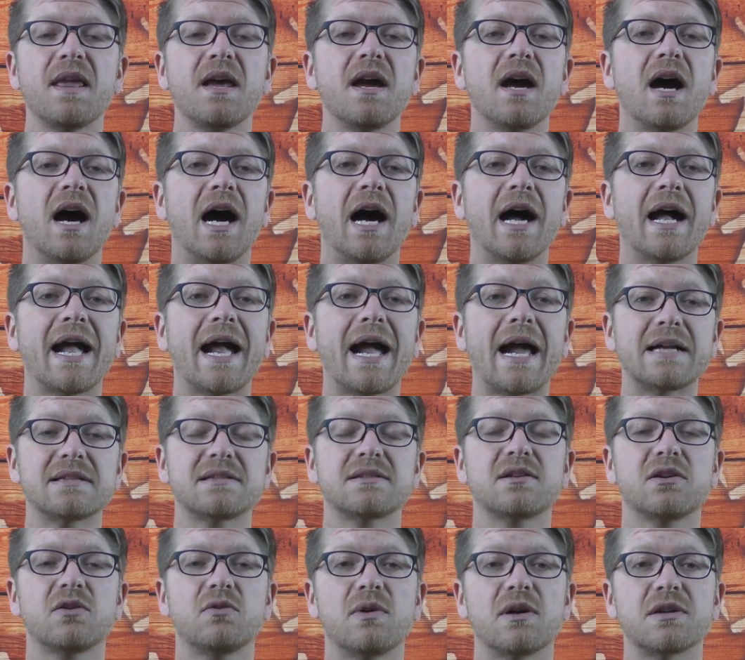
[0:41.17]
I asked
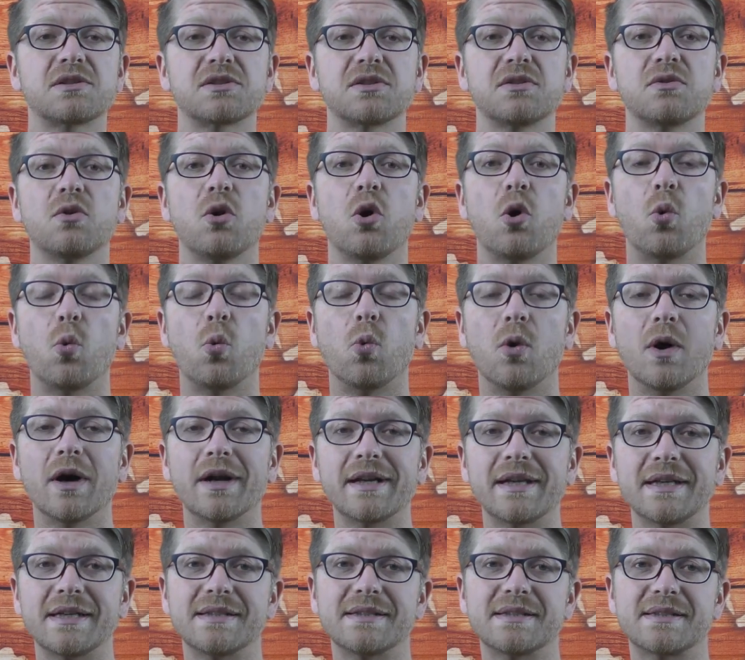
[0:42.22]
the question,
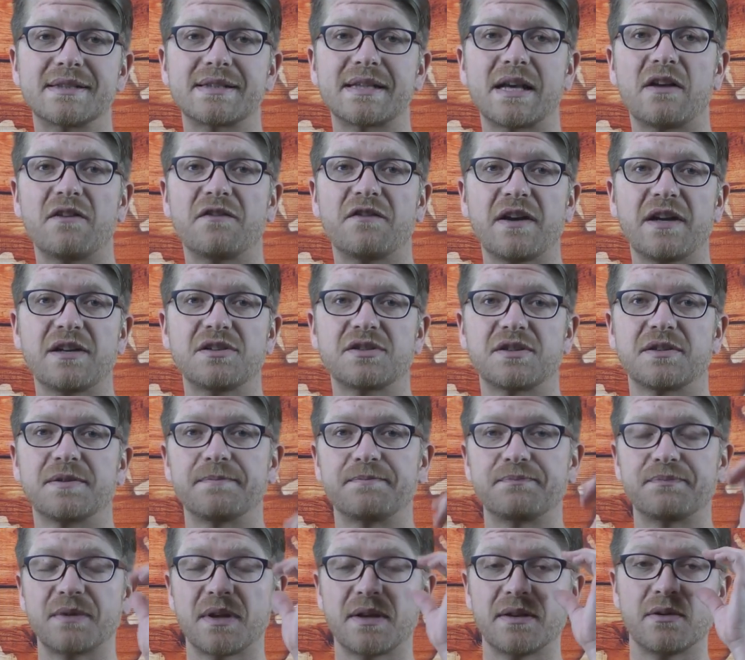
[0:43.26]
what is
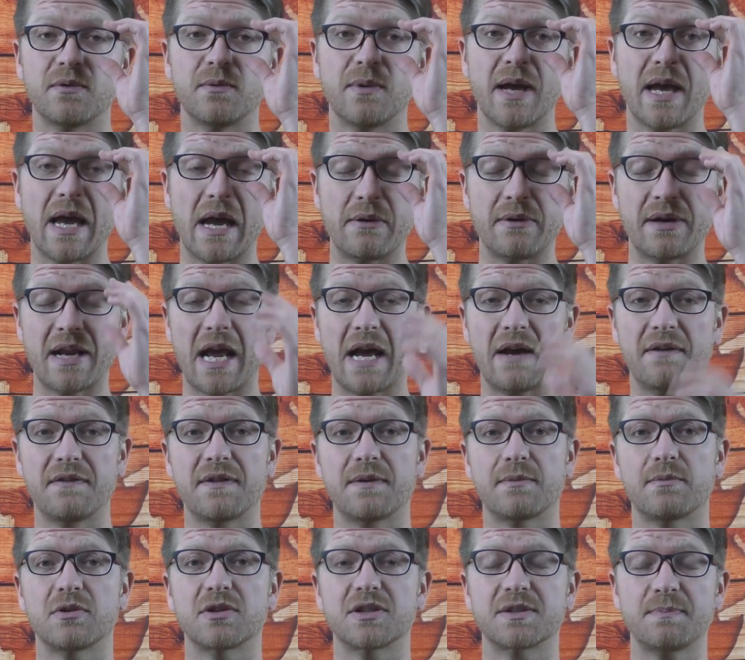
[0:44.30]
salvation? And the way I would have
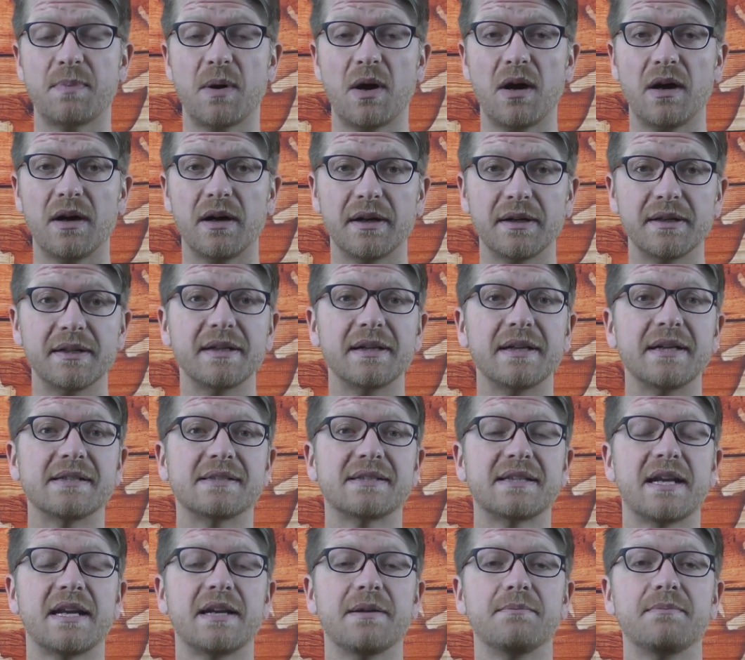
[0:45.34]
them respond is
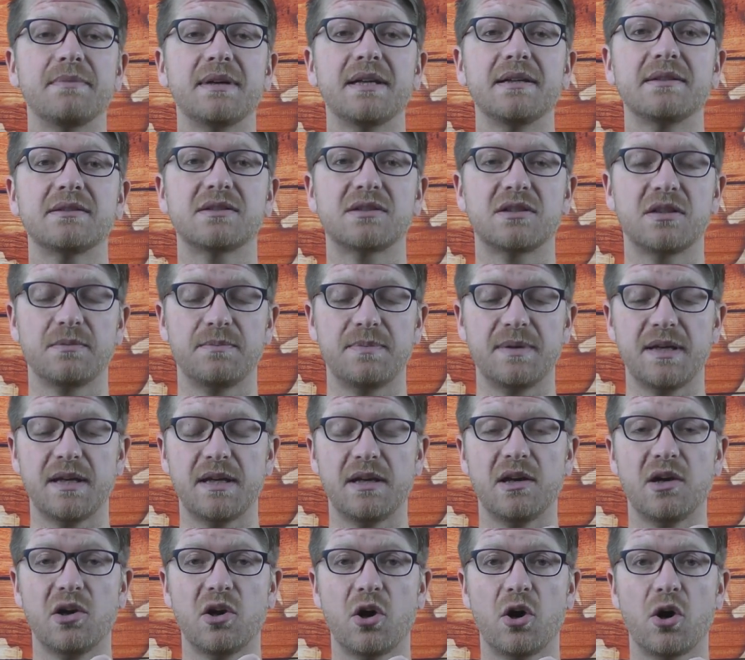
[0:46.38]
that it means to
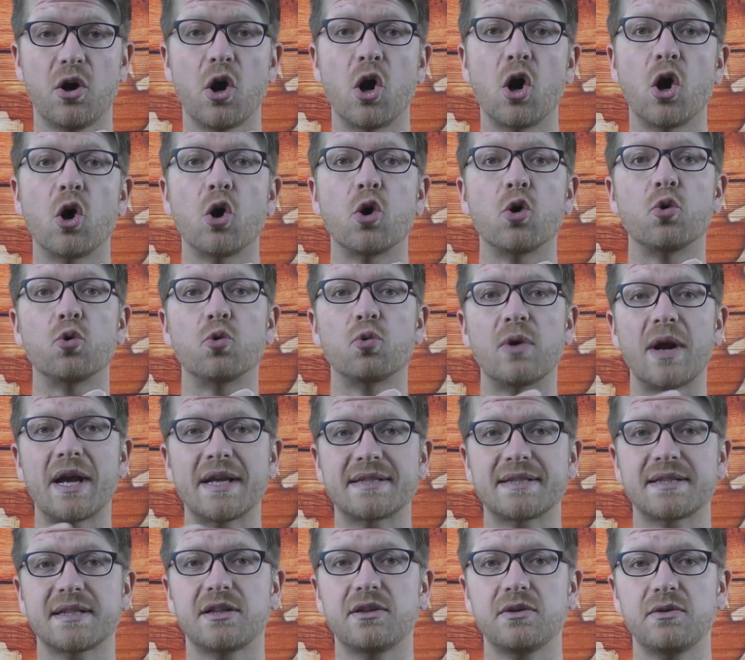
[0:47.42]
be
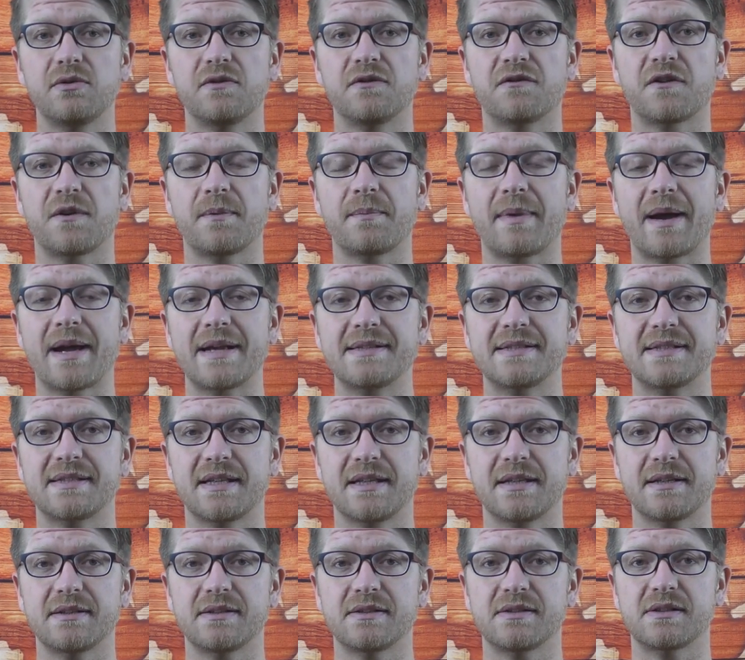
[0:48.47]
rescued from my
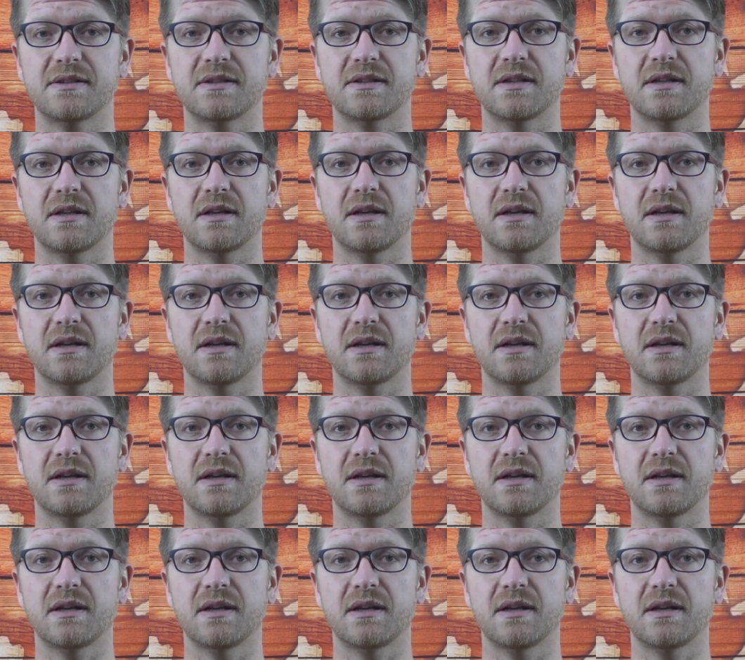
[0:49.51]
sins